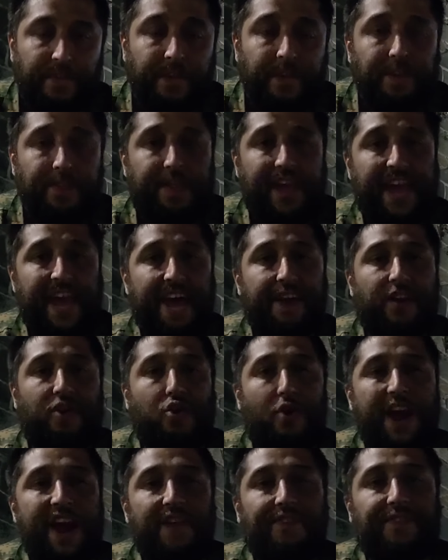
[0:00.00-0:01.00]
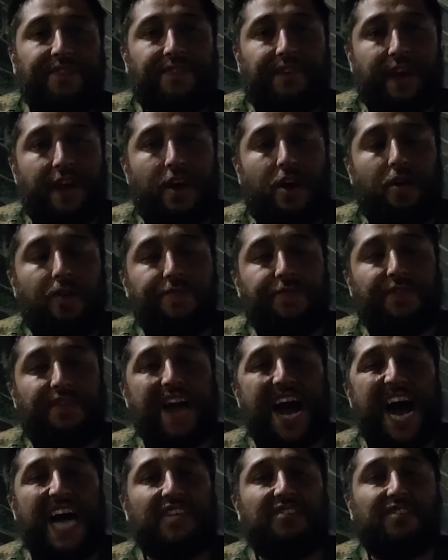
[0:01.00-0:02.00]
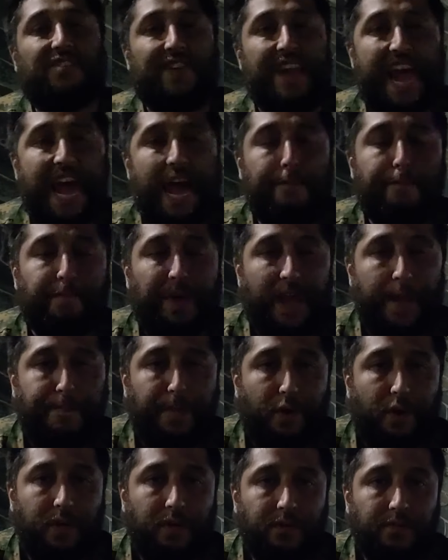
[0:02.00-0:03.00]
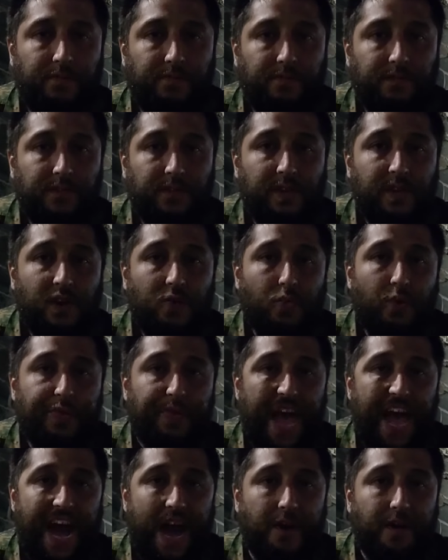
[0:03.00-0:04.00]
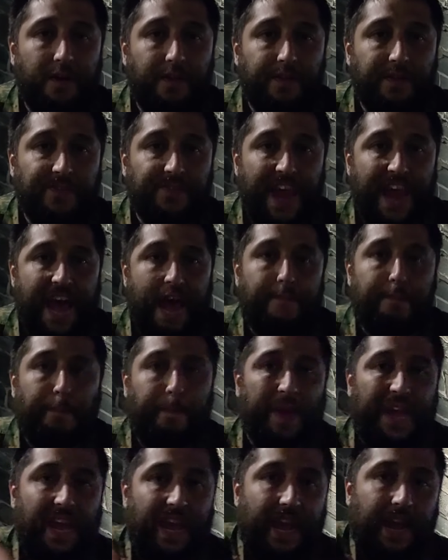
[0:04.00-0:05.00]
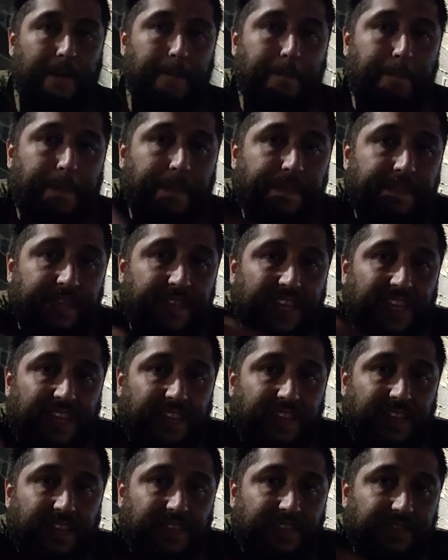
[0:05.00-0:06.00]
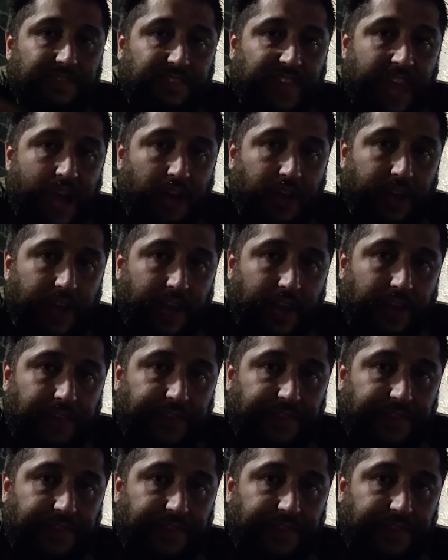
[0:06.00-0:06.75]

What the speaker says: They had a great skill to not snap people without the snap being killing and